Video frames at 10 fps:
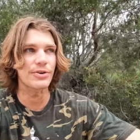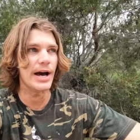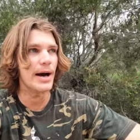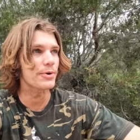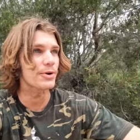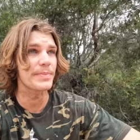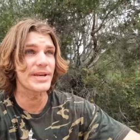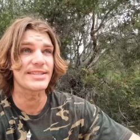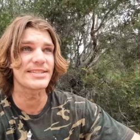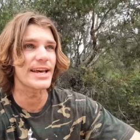crab or a
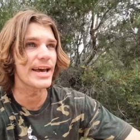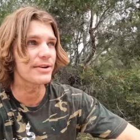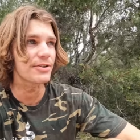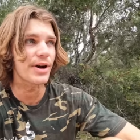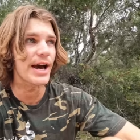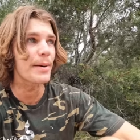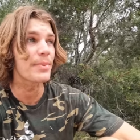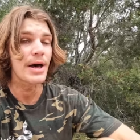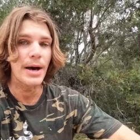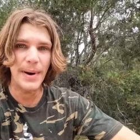big sand
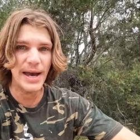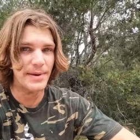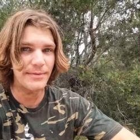crab, maybe